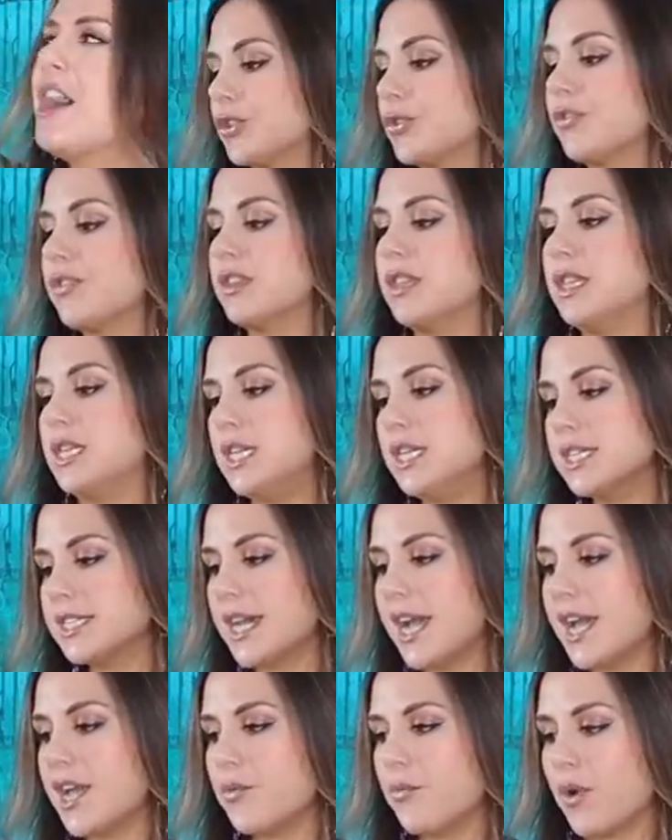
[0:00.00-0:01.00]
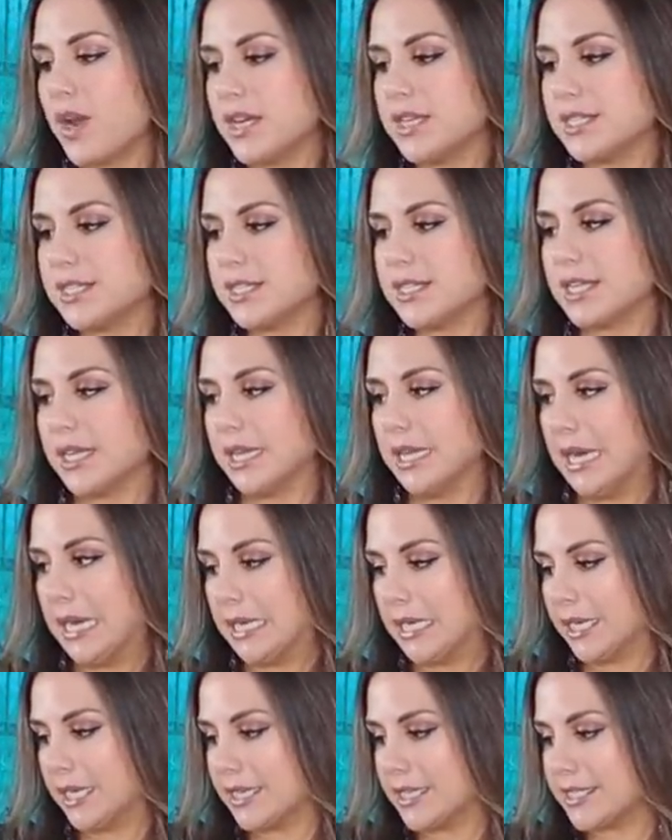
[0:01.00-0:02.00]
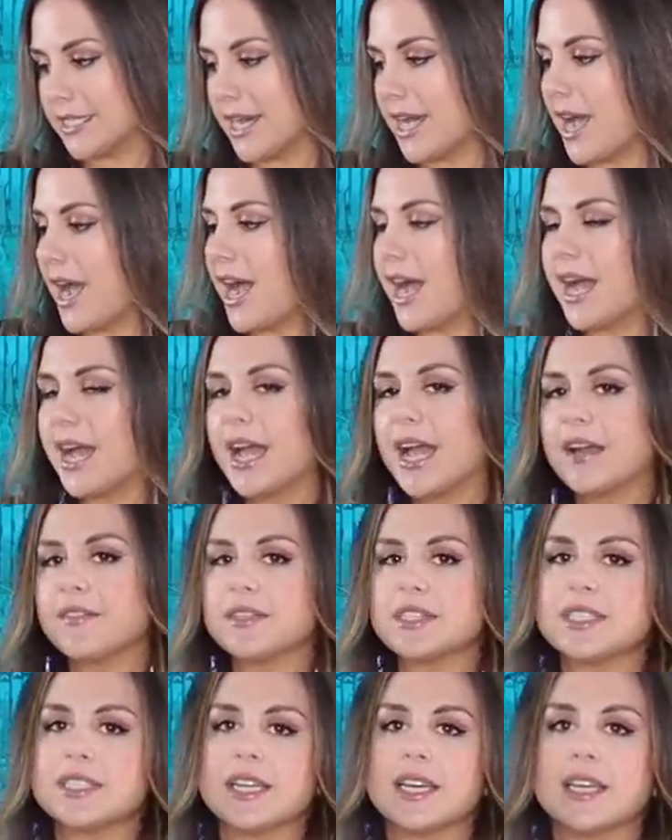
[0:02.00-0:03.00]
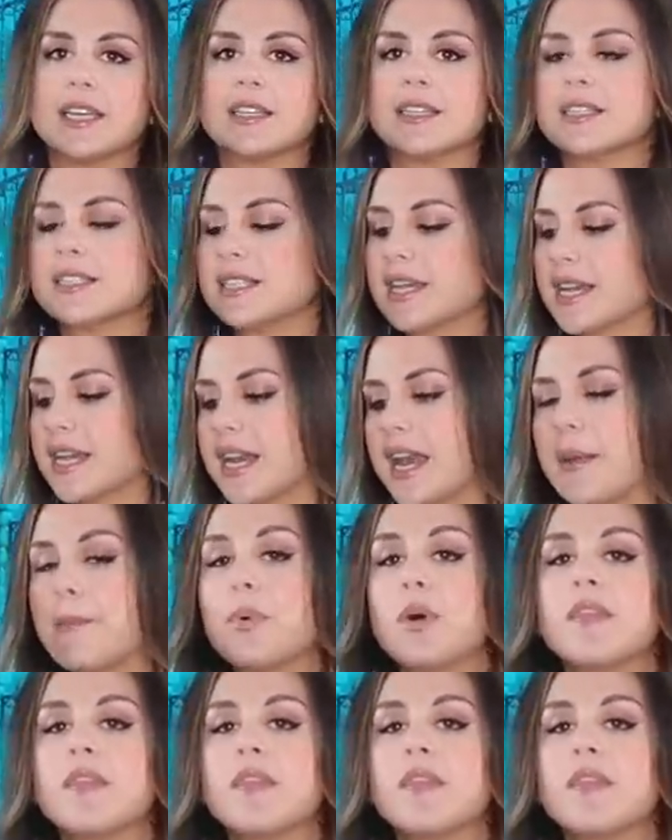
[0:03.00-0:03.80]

so these high-waisted leggings, I have to say, the second I